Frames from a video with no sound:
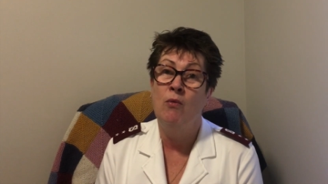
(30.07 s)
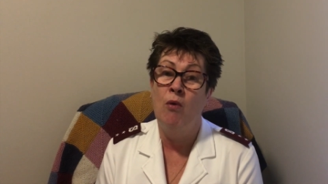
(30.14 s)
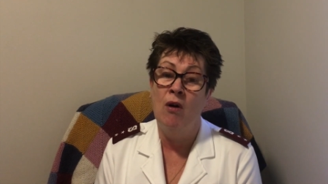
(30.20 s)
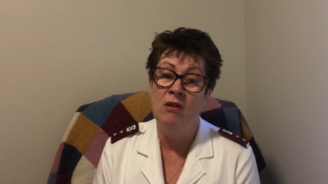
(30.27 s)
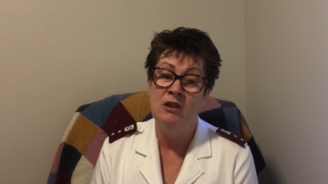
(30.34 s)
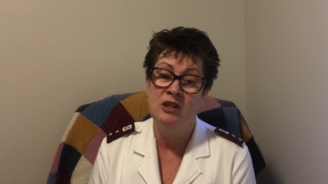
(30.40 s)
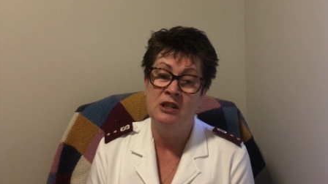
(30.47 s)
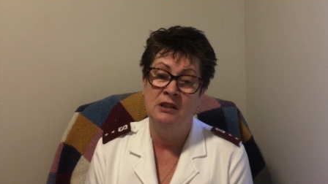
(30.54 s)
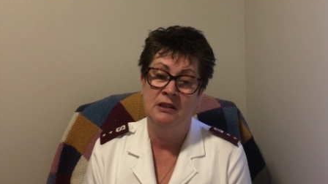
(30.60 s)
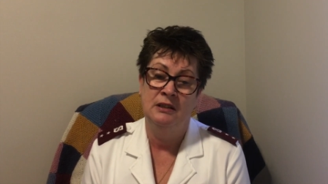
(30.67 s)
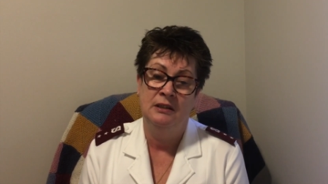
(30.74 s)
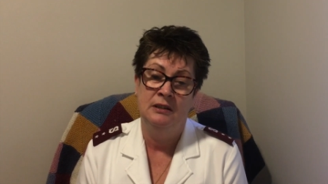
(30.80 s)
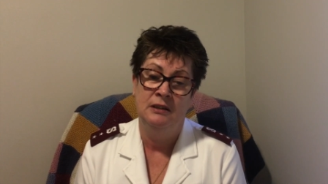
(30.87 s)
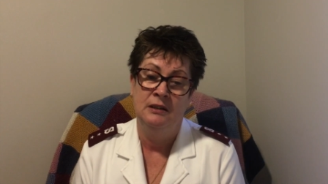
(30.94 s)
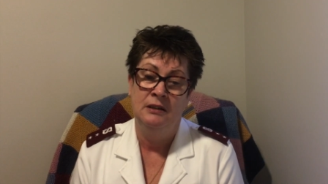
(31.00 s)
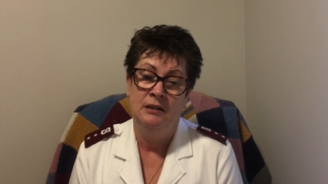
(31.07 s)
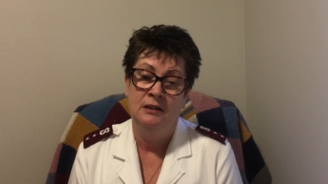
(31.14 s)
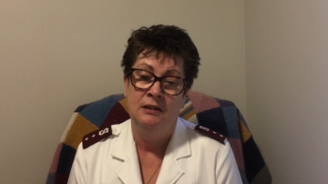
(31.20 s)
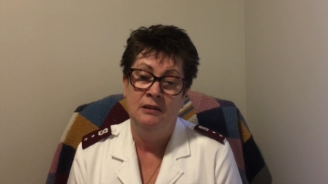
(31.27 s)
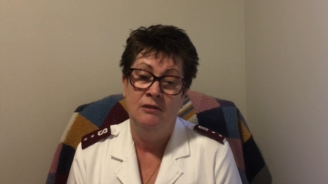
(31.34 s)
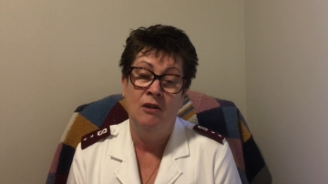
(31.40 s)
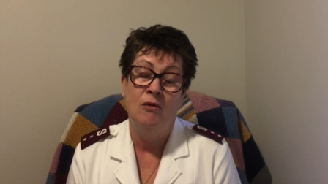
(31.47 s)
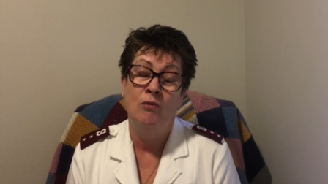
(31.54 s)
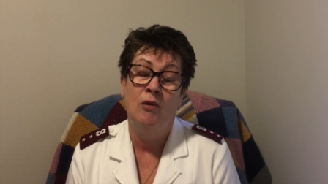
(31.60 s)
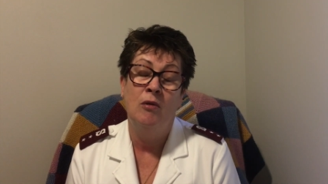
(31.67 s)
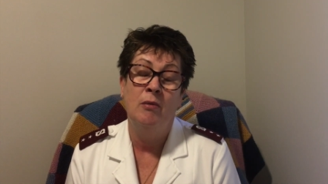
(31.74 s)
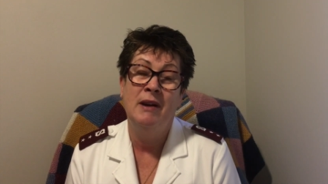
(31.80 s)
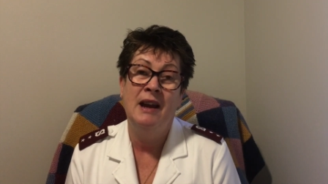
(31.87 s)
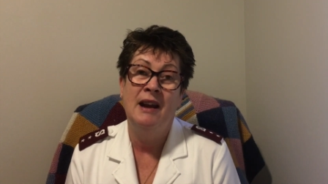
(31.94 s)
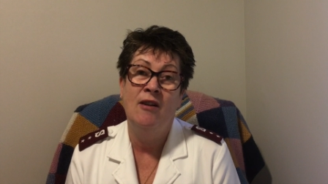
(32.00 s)
want, not
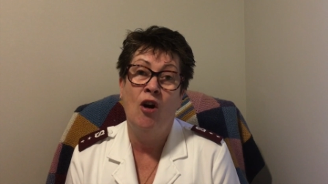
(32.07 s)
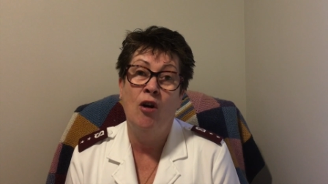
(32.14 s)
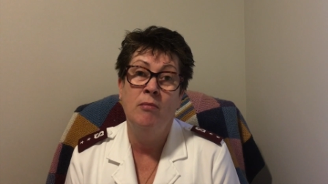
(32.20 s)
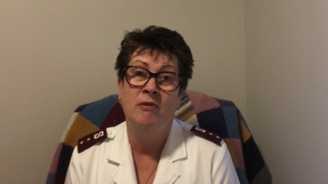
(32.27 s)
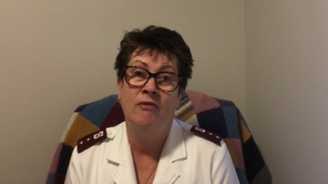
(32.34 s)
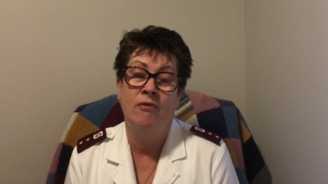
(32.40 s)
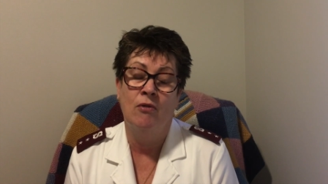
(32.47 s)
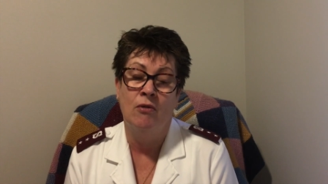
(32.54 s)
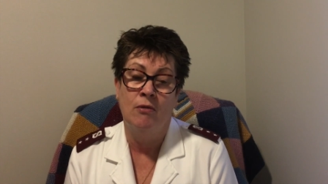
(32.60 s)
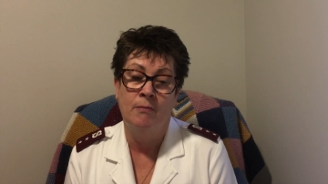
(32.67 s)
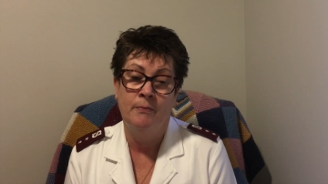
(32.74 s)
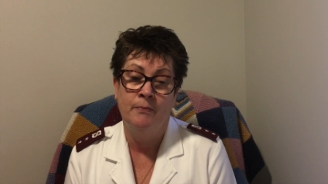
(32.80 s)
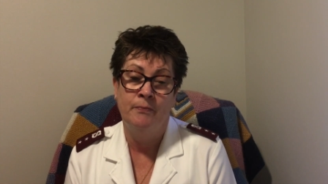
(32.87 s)
what we had hoped for.